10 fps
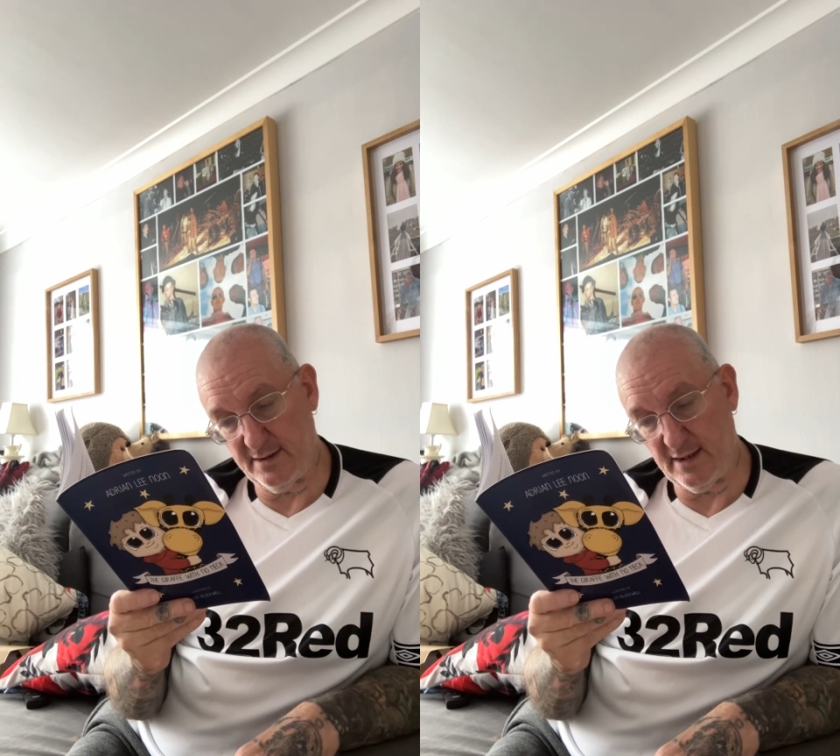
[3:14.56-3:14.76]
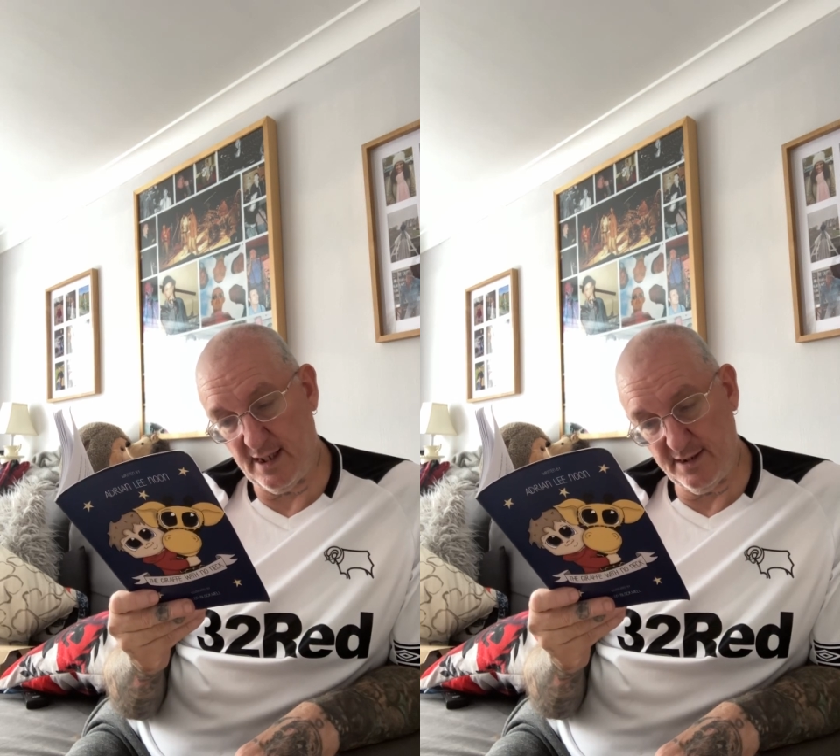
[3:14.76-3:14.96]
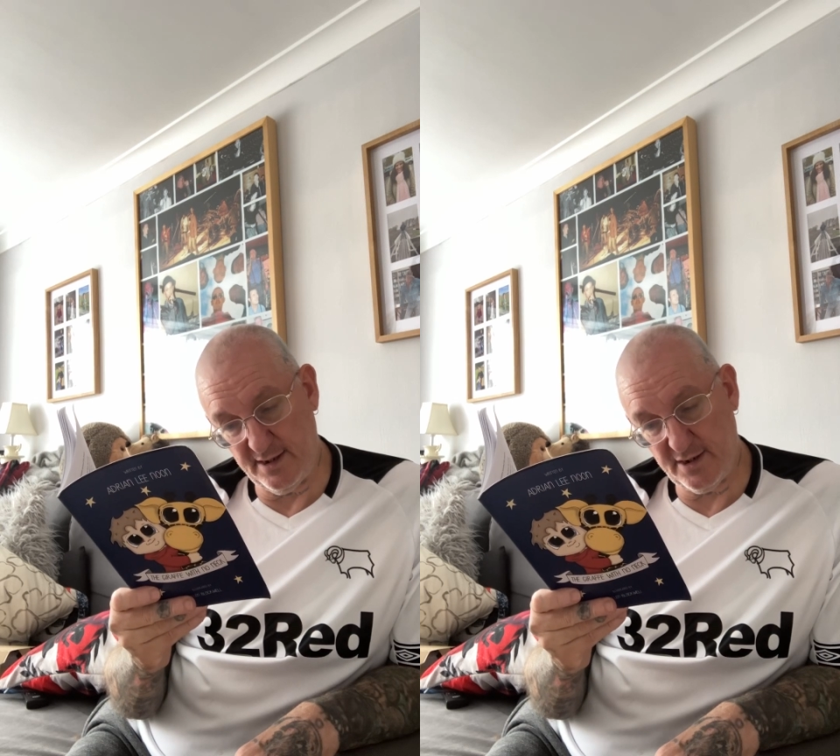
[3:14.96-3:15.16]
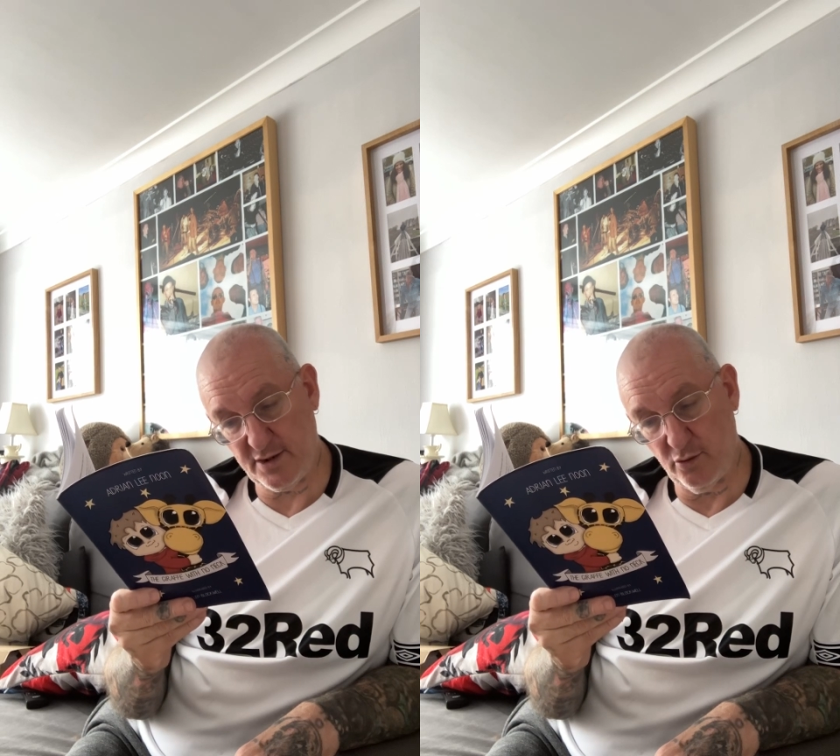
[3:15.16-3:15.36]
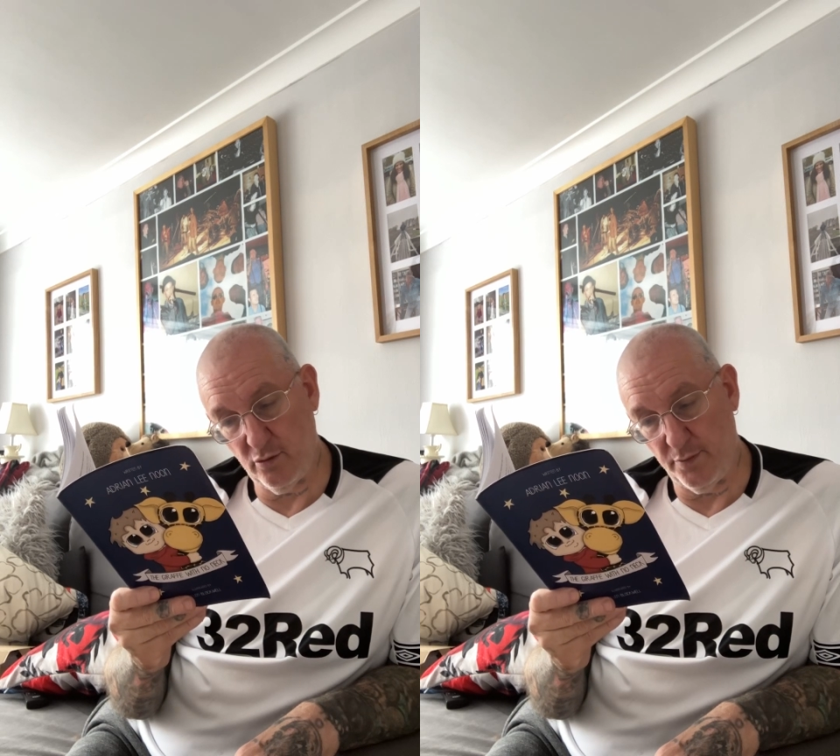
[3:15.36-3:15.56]
and his
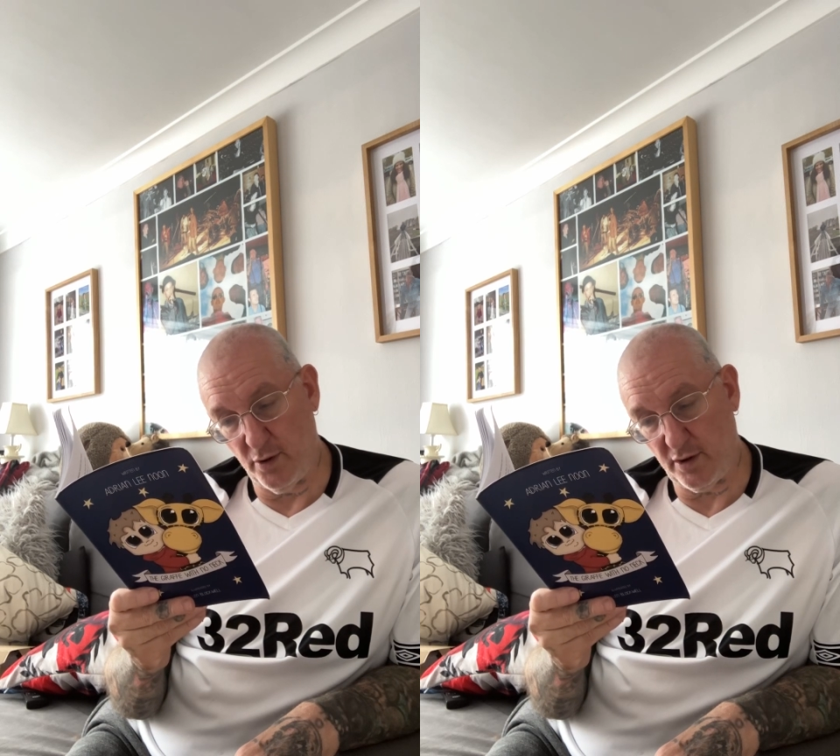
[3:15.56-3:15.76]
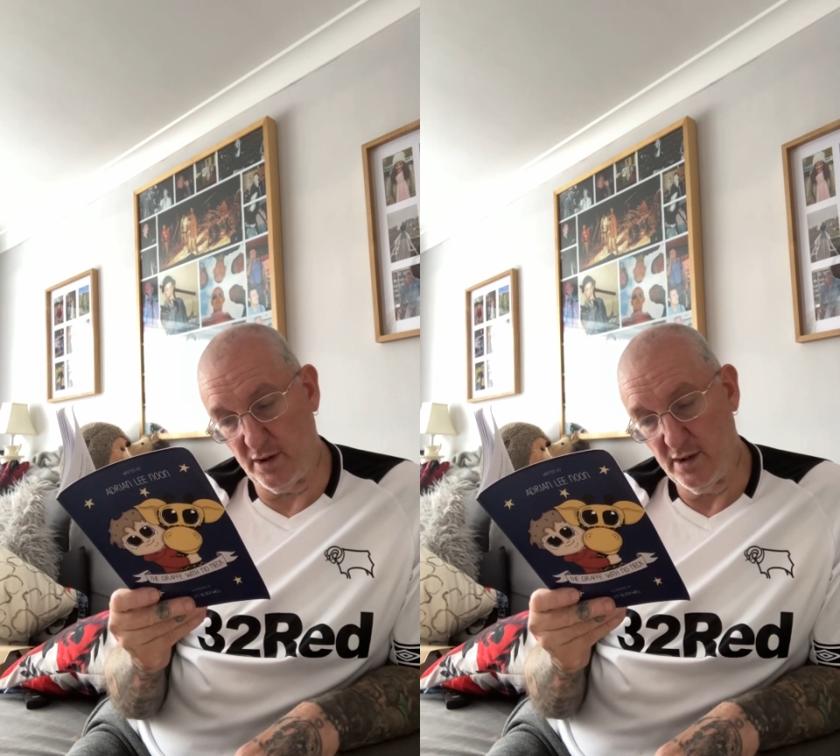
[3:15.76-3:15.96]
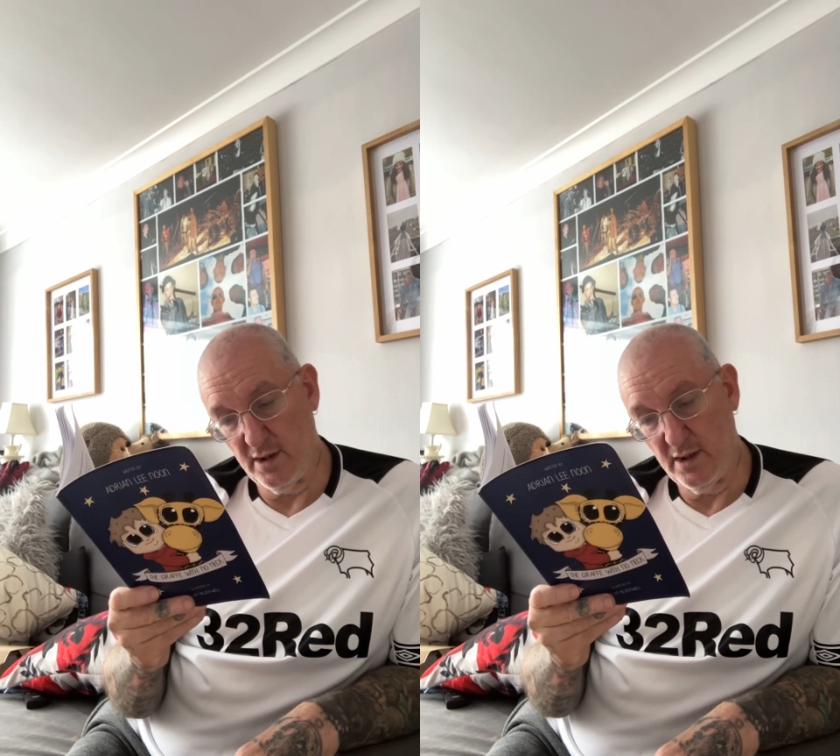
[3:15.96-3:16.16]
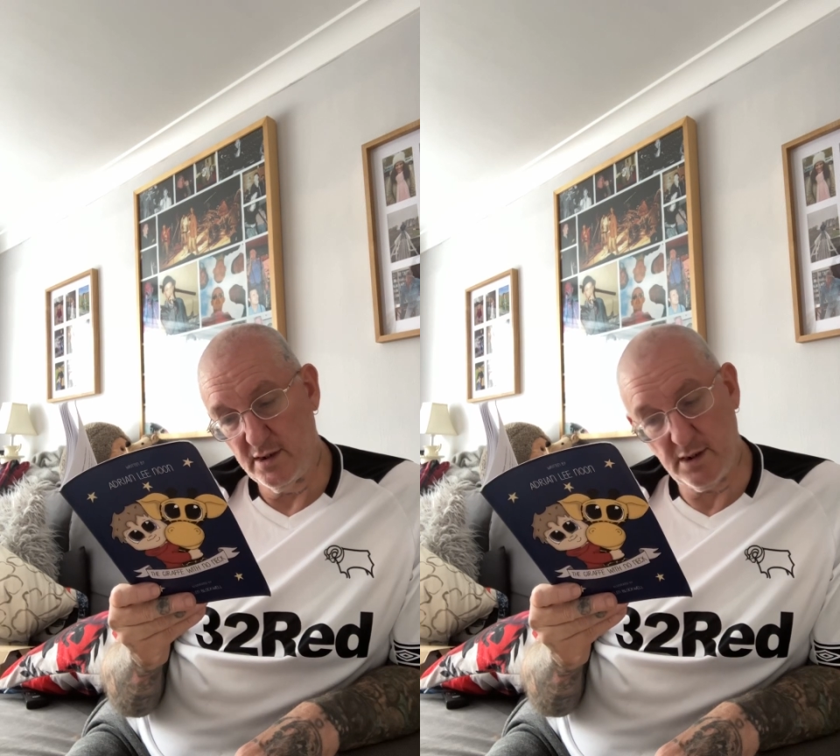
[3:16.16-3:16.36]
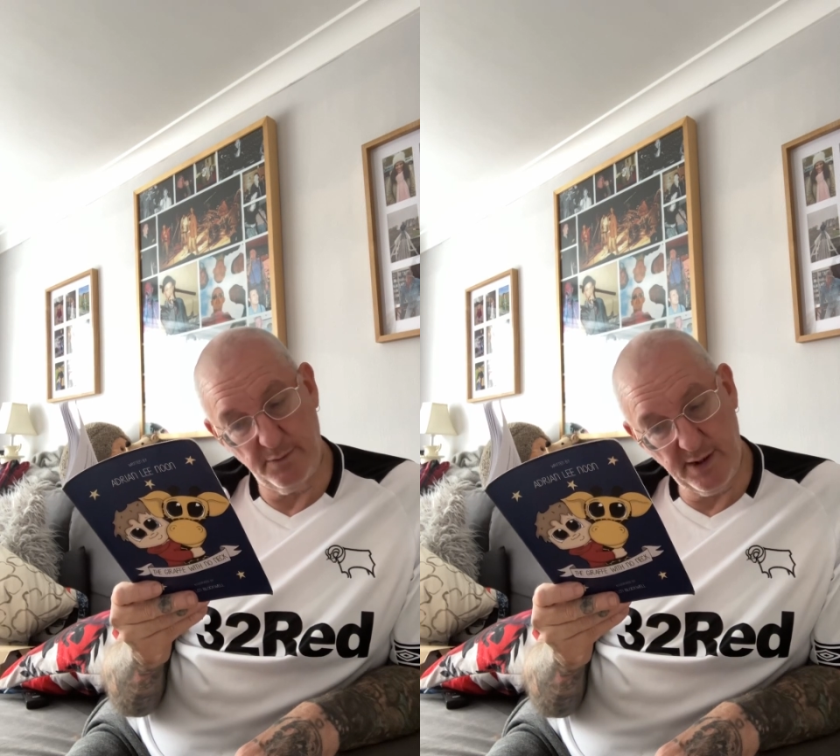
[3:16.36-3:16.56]
school book,
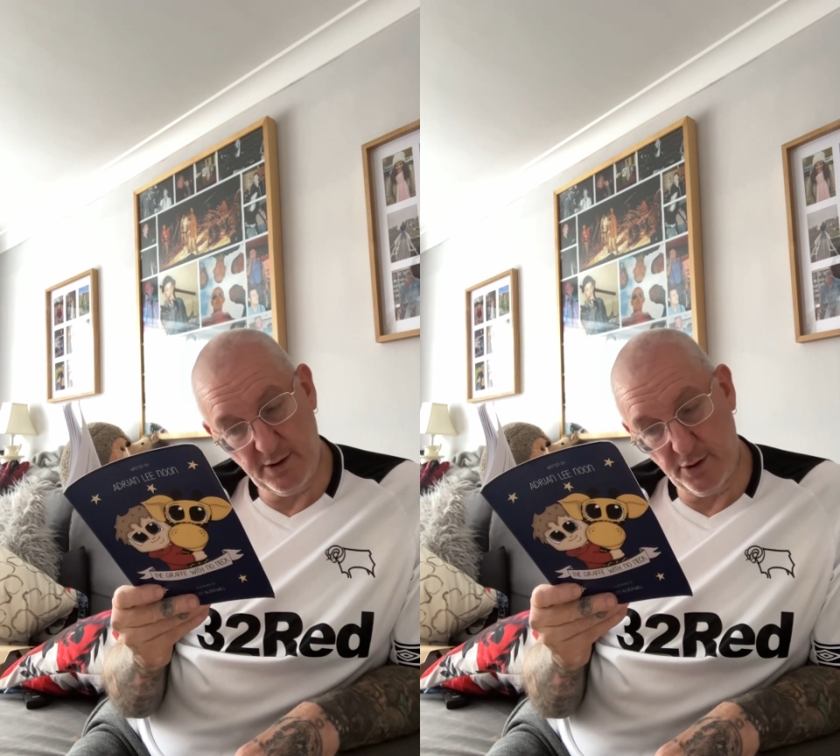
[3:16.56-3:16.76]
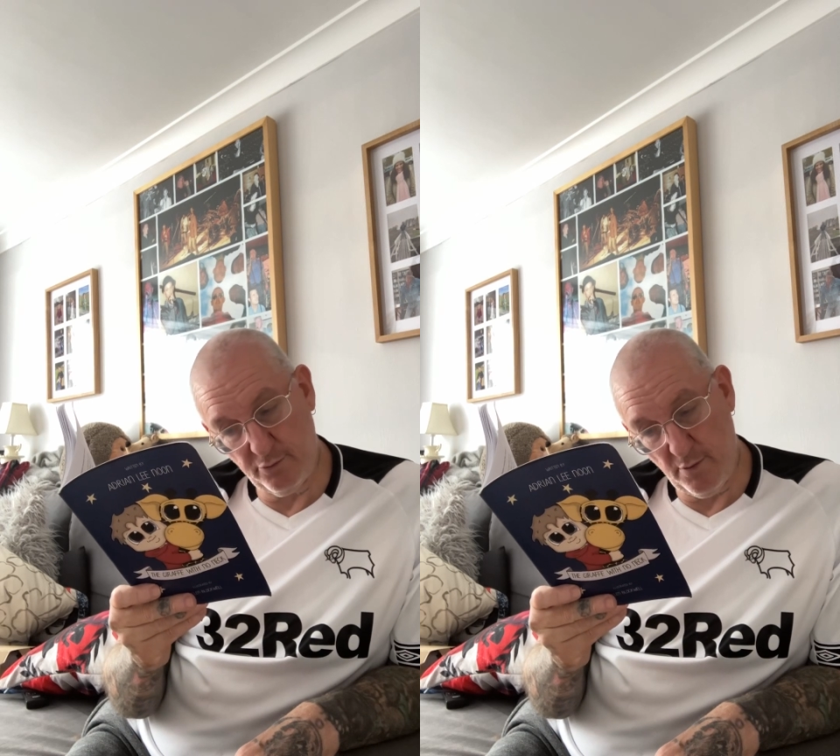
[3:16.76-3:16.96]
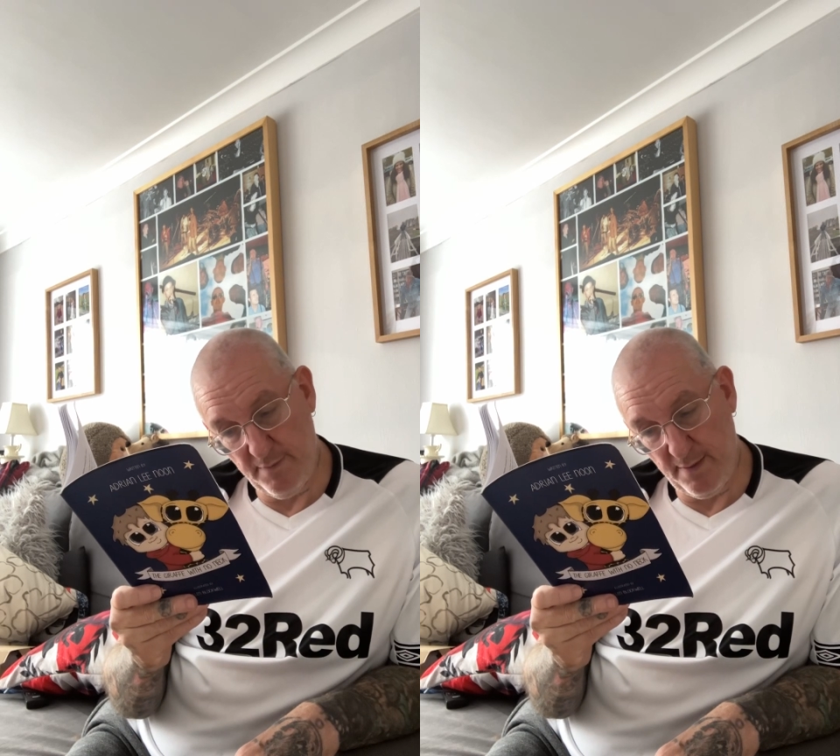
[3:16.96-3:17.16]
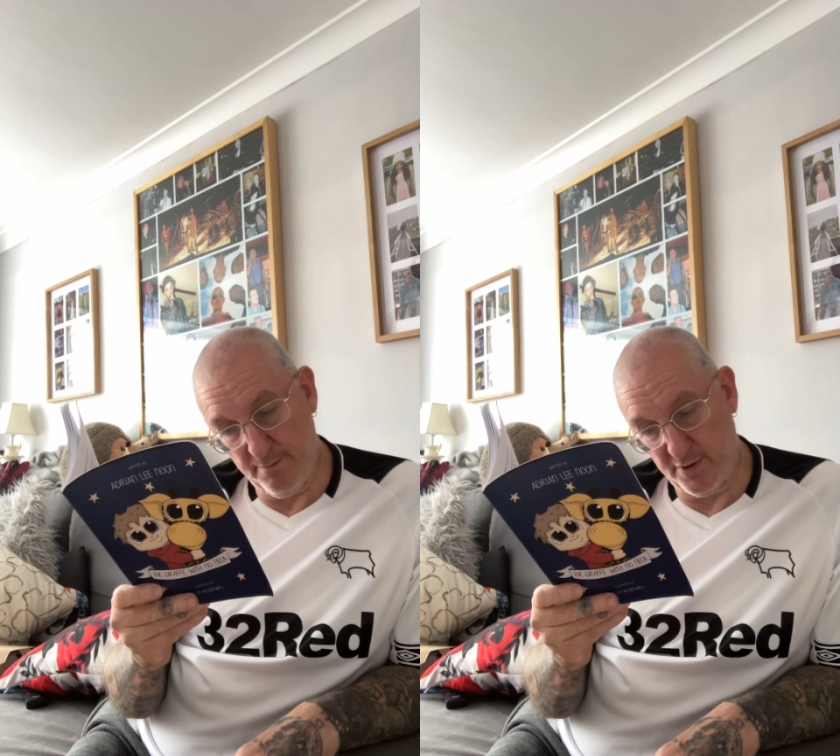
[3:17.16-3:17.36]
so he could remember